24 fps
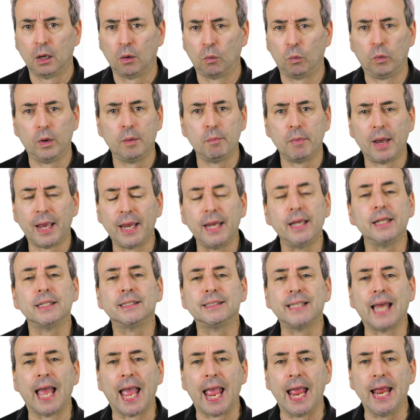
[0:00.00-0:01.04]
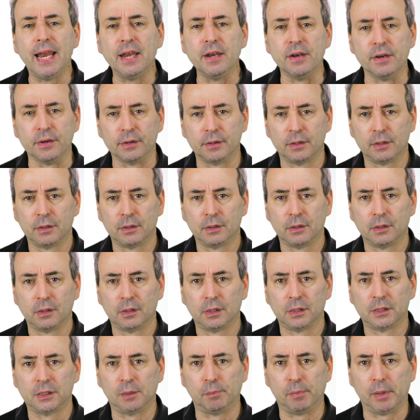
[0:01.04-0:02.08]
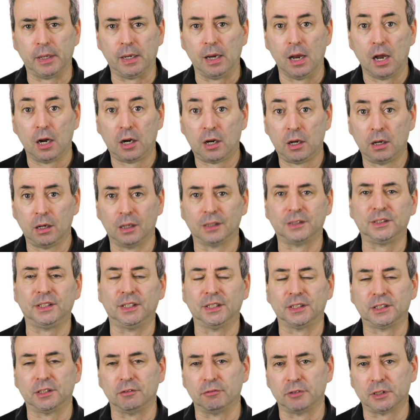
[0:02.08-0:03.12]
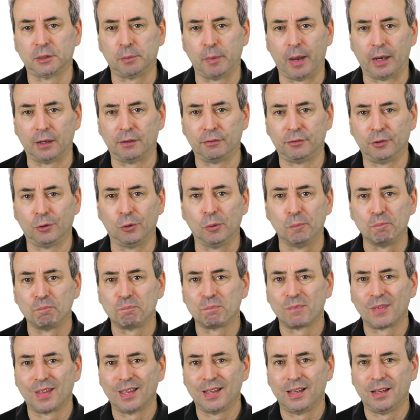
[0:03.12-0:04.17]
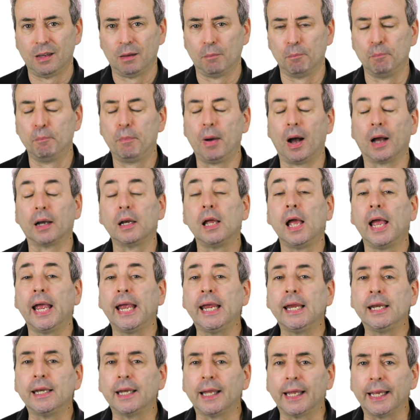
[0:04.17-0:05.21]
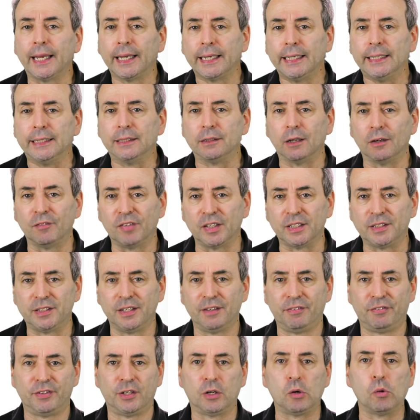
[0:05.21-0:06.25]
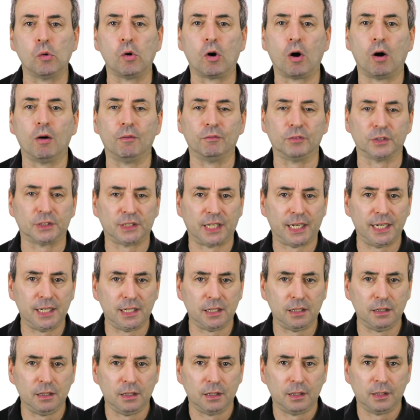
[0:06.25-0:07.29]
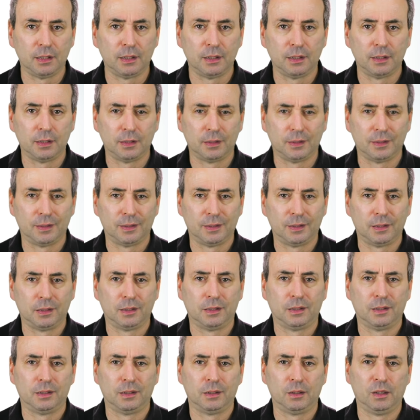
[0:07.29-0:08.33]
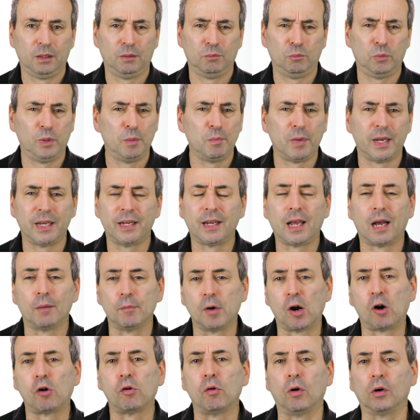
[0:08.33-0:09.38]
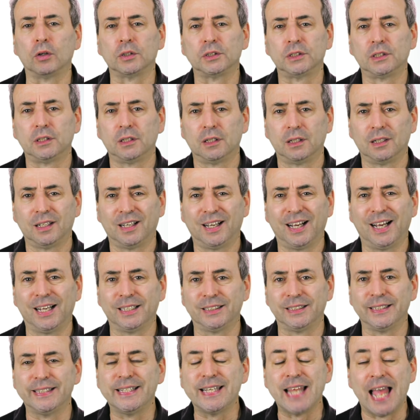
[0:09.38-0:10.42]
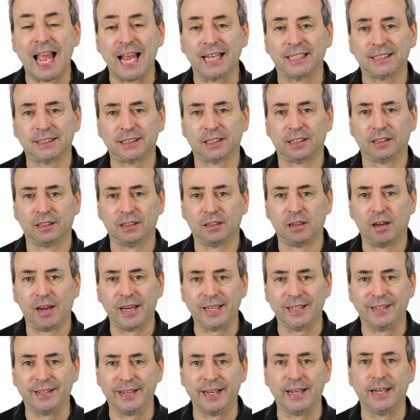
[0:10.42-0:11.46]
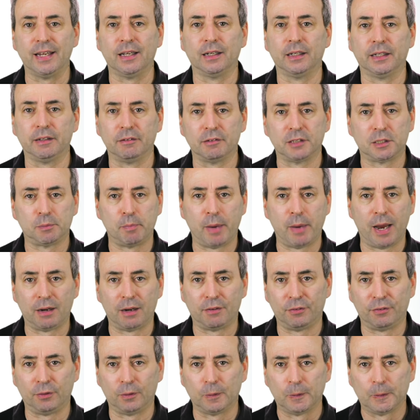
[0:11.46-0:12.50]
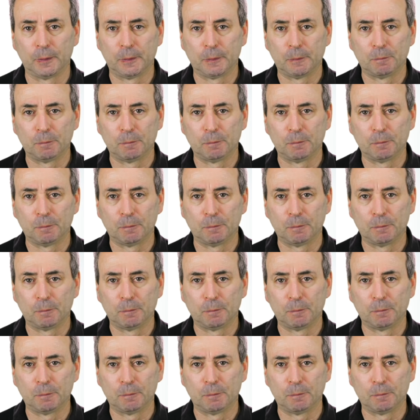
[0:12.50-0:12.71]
We may intend to be courteous and respectful, but in the heat of a difficult conversation, we may come across as less than ideally respectful.